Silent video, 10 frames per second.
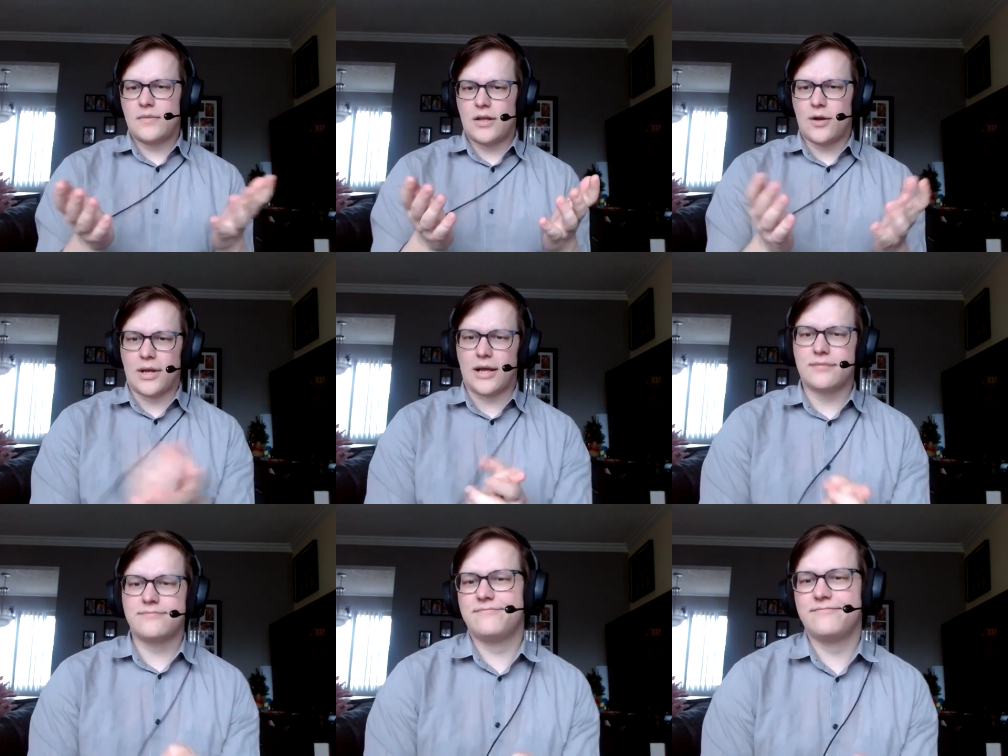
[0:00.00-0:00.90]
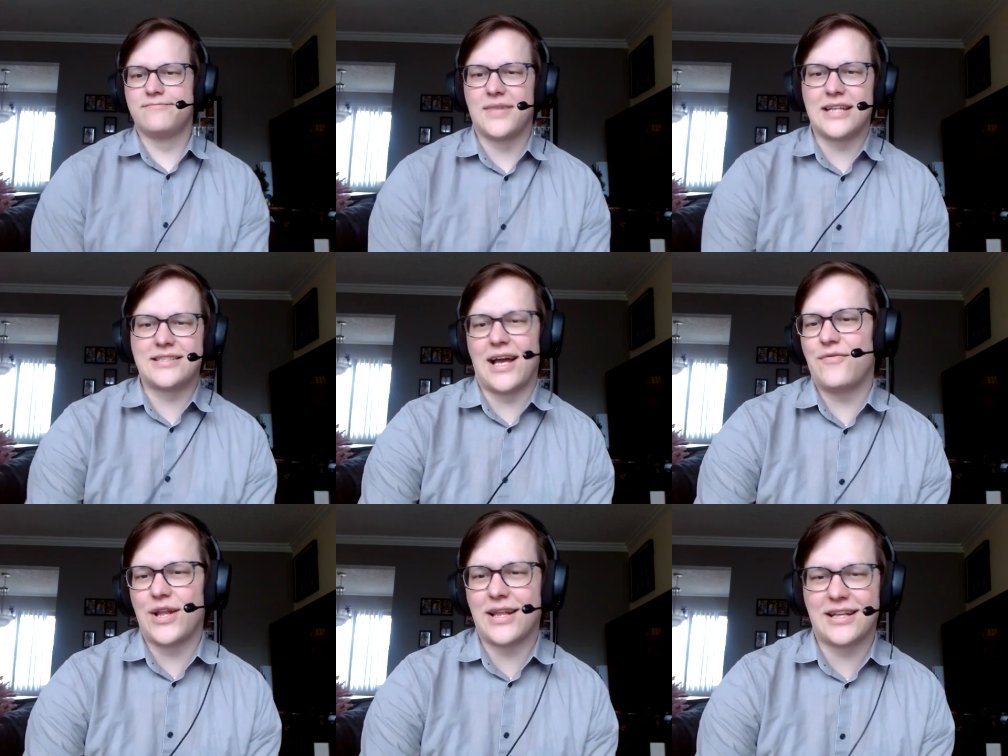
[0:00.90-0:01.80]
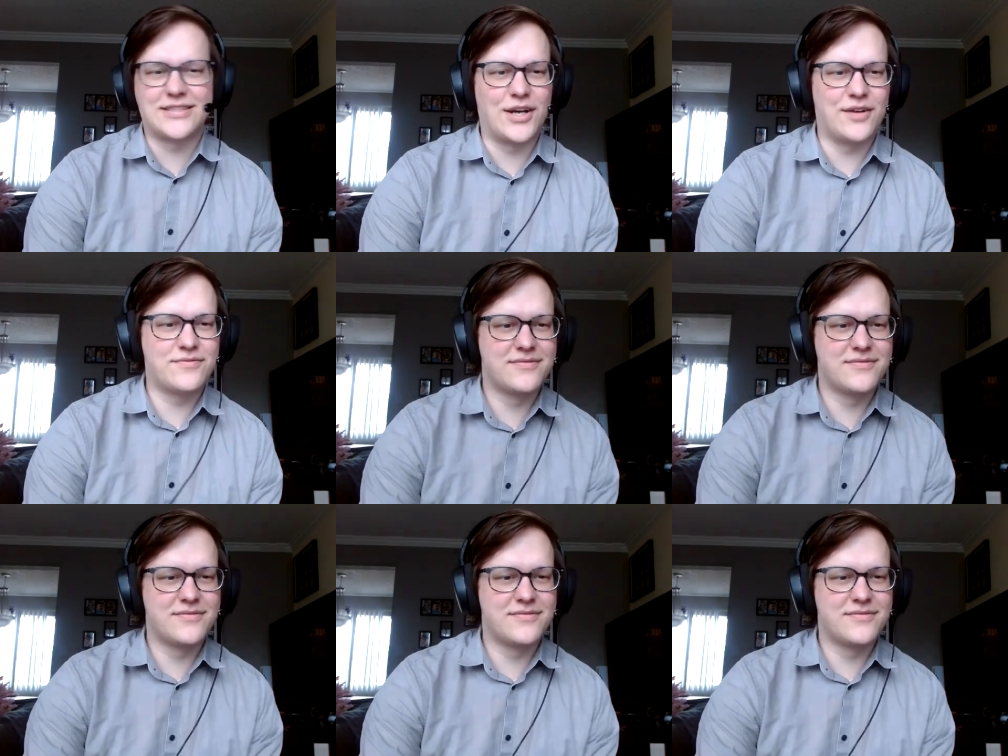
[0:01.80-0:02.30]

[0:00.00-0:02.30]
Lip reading: okay, I feel like that's enough.